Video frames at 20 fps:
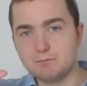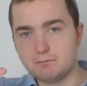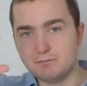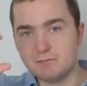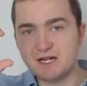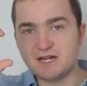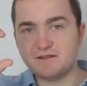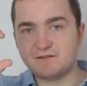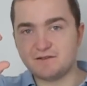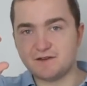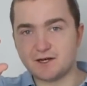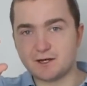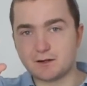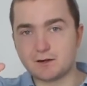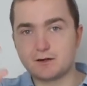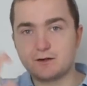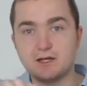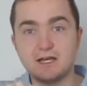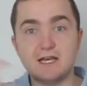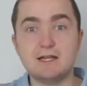minifigs
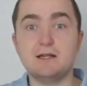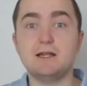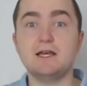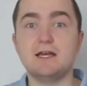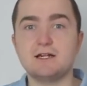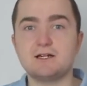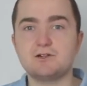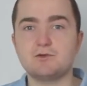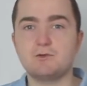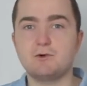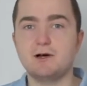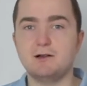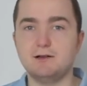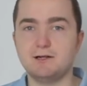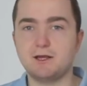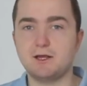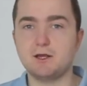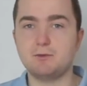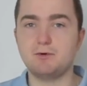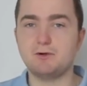in it, while
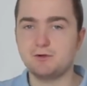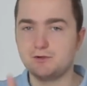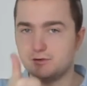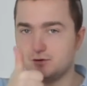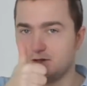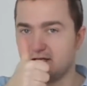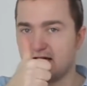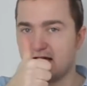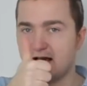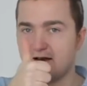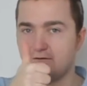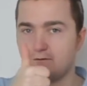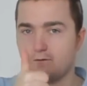it's supposed to only have